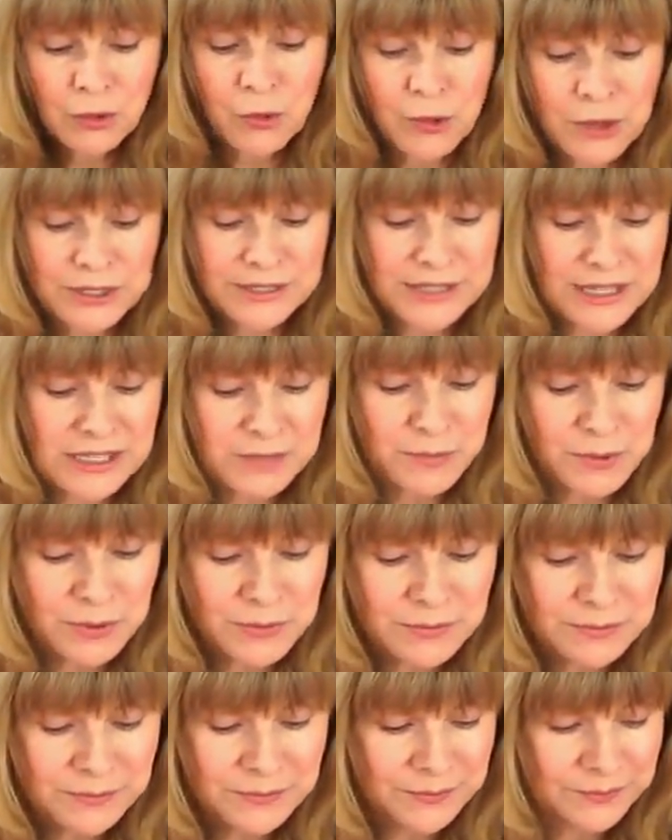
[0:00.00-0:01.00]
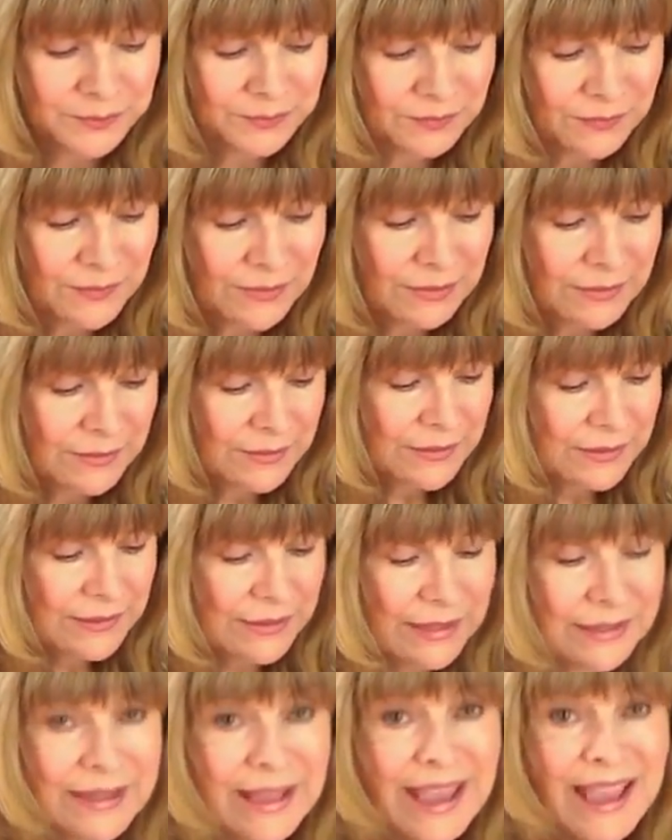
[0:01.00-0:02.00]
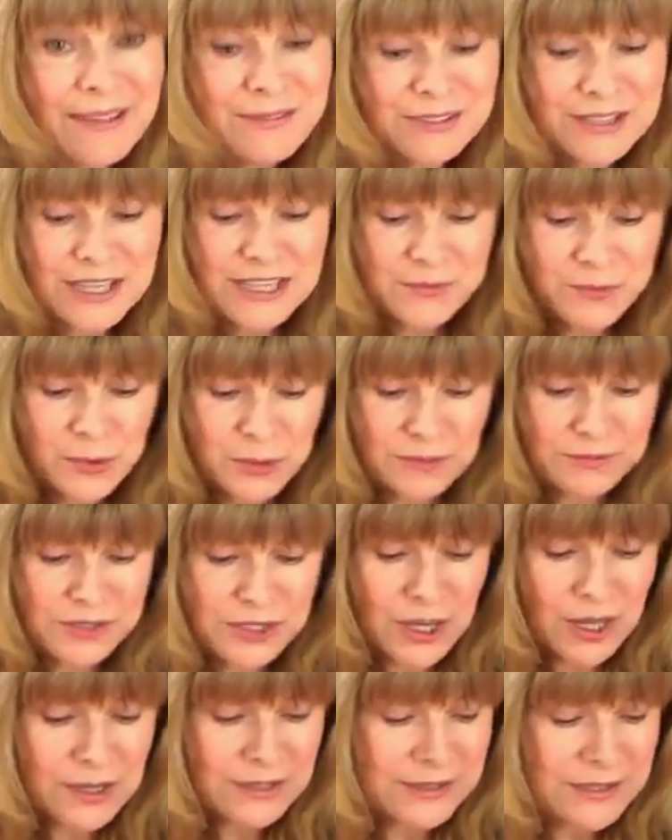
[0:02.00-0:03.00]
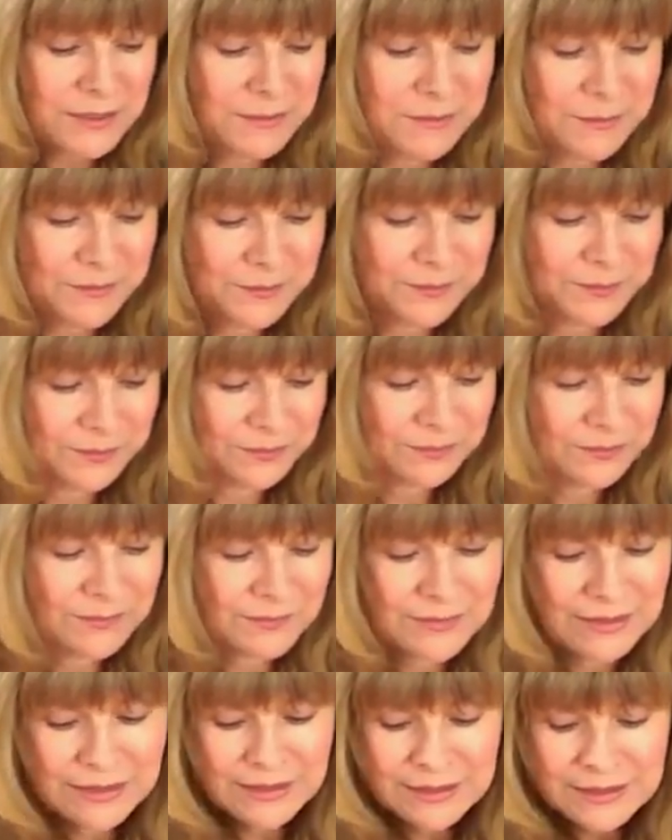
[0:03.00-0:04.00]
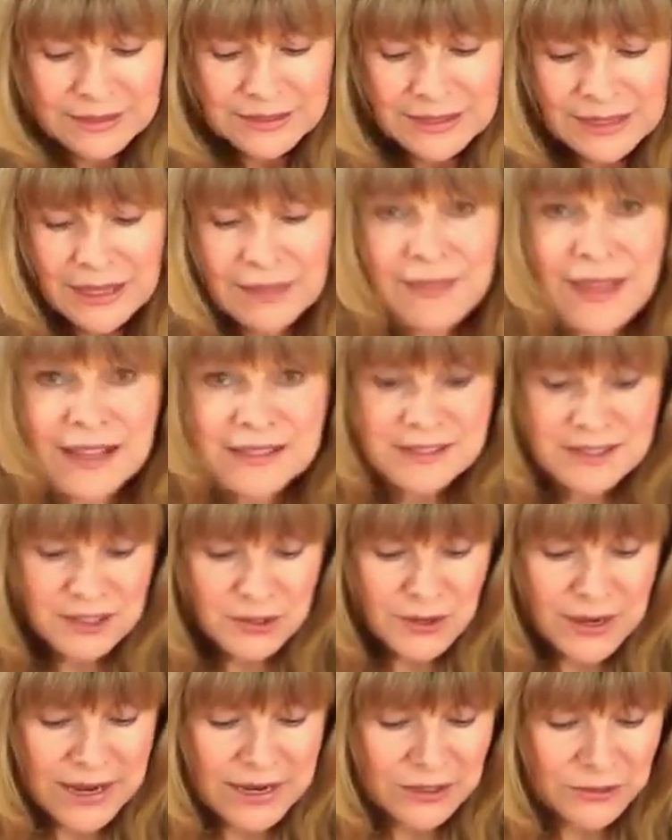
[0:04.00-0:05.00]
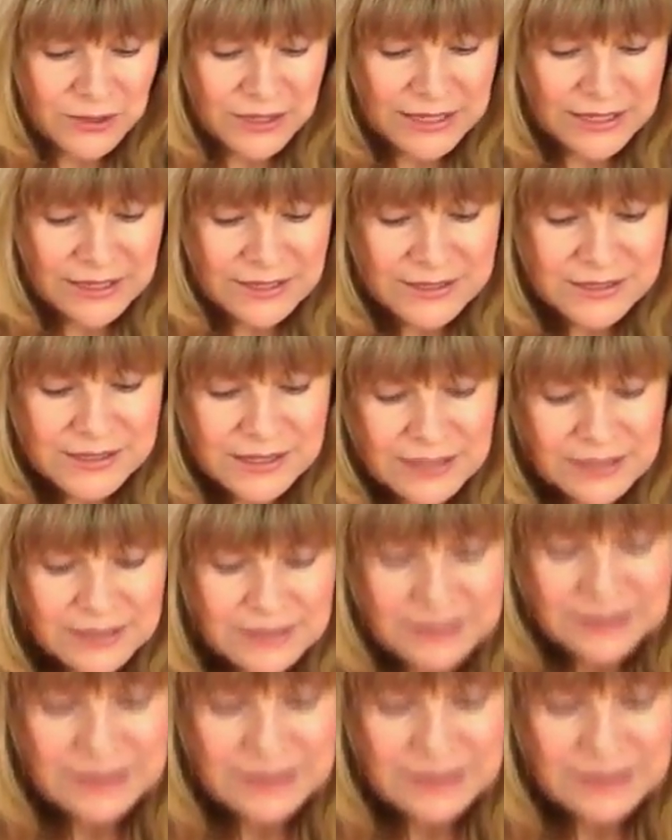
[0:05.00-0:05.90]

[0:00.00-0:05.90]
1/4 teaspoon, and 1/2 teaspoon of salt. That's the dry ingredients.